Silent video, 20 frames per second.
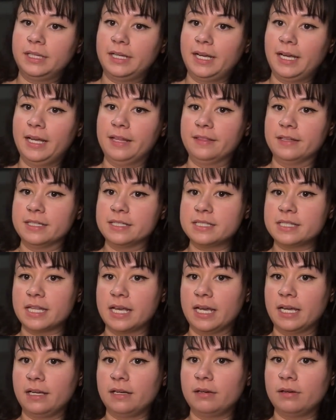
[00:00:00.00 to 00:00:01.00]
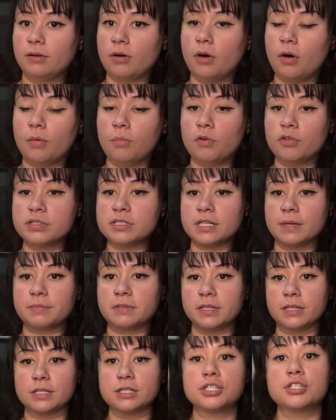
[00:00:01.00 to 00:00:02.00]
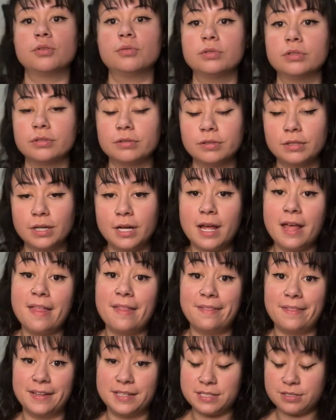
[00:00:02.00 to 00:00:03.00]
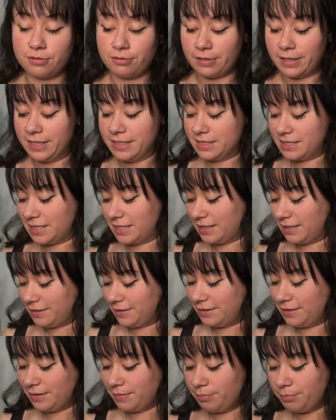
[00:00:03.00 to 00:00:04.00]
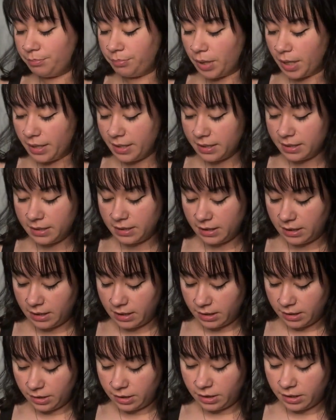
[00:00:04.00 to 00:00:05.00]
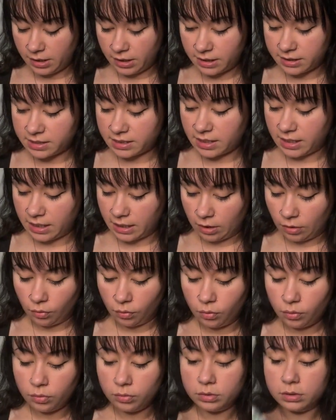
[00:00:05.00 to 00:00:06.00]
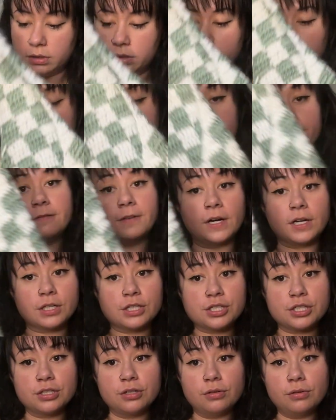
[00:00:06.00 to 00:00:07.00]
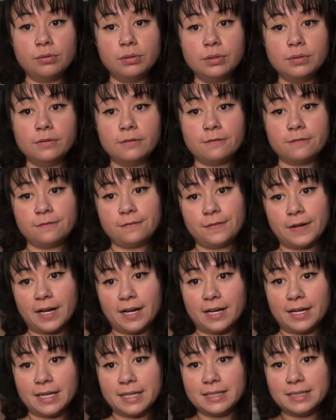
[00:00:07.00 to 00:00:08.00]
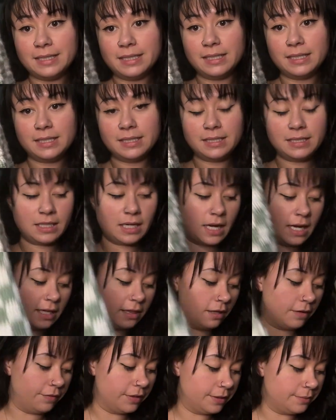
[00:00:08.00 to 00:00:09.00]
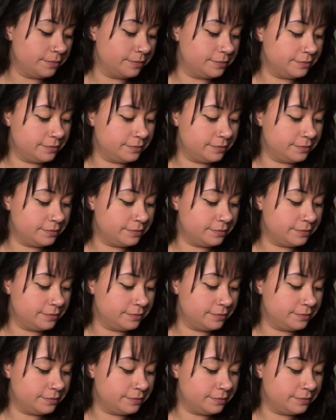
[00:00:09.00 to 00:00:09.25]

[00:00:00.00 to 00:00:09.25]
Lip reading: in this thing, almost up to the shoulder. That's crazy. But it's cute, functional, fun. I love it.